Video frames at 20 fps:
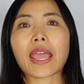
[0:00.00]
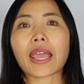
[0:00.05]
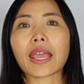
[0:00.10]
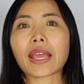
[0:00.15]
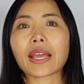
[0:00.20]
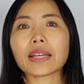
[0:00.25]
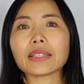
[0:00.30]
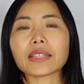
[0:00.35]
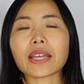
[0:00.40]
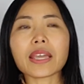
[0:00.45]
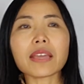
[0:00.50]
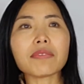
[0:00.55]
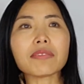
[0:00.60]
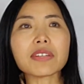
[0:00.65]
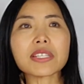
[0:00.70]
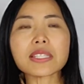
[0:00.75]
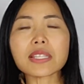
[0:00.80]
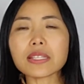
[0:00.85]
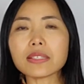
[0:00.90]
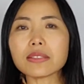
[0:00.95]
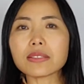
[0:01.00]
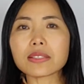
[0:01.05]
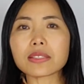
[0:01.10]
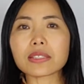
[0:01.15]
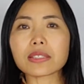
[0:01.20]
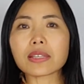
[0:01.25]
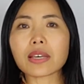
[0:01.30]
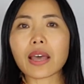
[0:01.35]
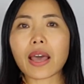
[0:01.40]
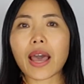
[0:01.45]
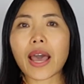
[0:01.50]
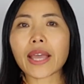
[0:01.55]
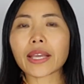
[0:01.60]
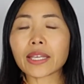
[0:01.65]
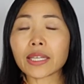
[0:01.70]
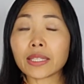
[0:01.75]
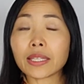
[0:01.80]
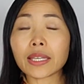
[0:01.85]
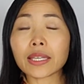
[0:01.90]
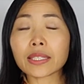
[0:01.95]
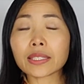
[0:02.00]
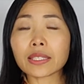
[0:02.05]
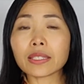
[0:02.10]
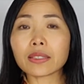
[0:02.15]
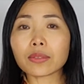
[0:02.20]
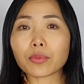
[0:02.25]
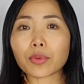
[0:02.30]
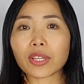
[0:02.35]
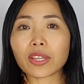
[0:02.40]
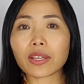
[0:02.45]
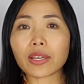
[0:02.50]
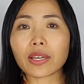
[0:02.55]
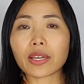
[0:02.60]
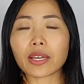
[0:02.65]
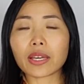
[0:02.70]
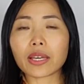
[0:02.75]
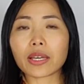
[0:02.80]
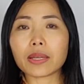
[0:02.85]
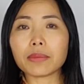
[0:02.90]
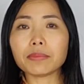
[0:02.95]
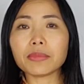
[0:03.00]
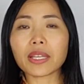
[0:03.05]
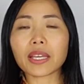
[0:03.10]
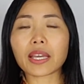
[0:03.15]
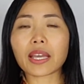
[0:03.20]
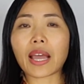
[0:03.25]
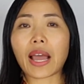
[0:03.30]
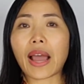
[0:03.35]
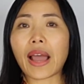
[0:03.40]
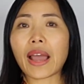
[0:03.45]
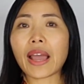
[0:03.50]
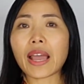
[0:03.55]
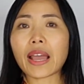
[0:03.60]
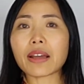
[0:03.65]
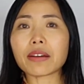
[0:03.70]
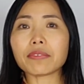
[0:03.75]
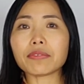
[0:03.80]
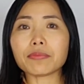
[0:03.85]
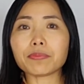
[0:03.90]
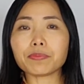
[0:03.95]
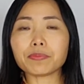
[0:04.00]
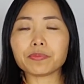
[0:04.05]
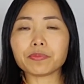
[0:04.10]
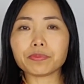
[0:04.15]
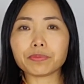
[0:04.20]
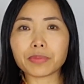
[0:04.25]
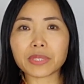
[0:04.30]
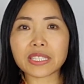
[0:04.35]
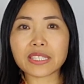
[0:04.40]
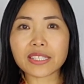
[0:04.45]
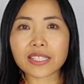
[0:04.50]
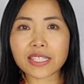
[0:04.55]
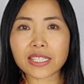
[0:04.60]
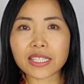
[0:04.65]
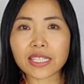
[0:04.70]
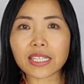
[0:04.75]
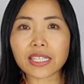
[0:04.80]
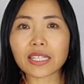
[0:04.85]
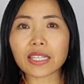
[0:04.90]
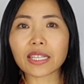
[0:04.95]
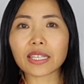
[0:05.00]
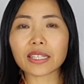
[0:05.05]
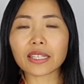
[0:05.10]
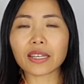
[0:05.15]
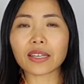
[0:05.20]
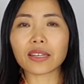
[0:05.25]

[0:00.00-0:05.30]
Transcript: And ever since I connected with him, and I have been seeing